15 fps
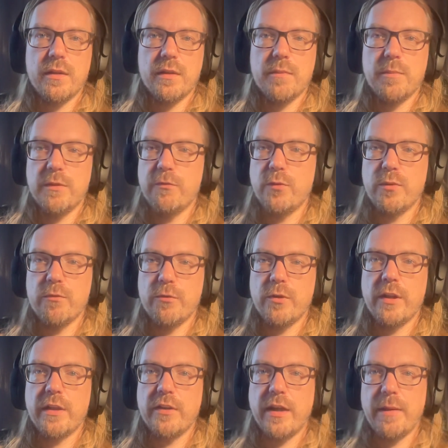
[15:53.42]
before for
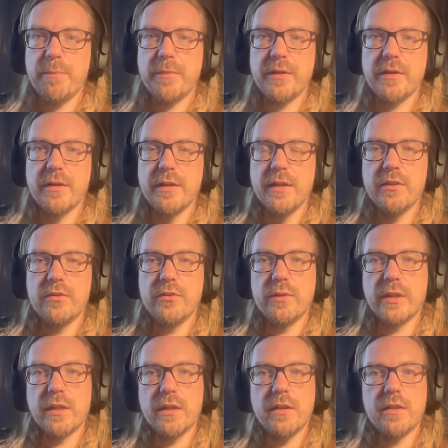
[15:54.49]
that to happen. So
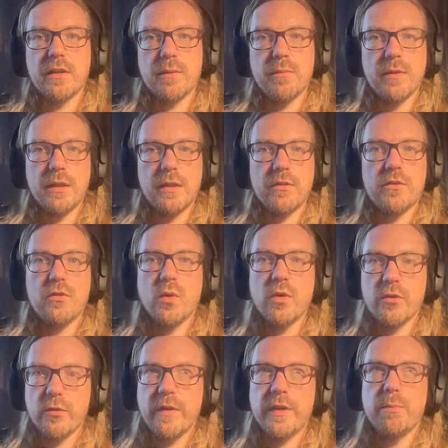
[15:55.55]
it's
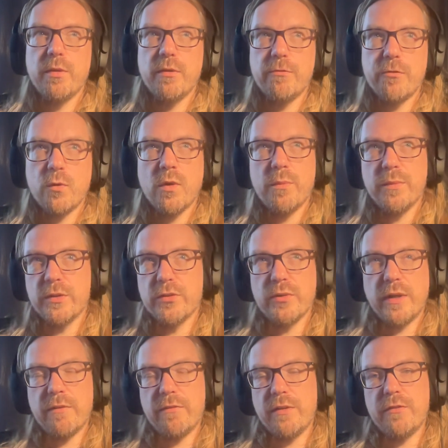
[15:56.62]
also very performant to
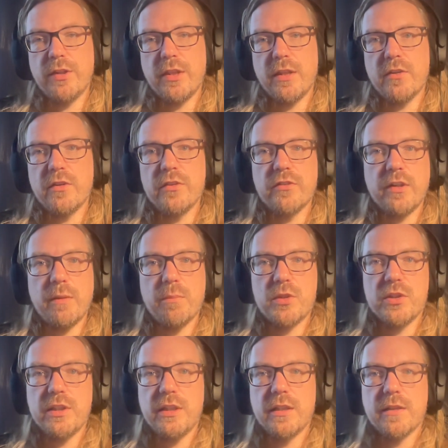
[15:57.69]
have everything on the same
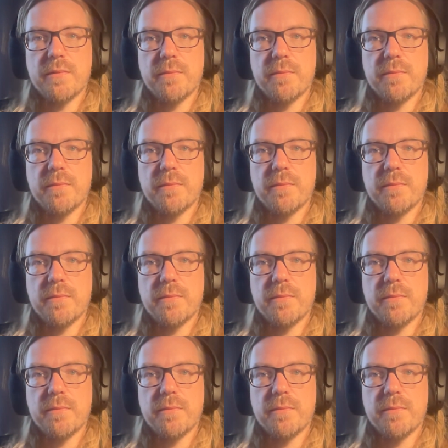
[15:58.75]
machine.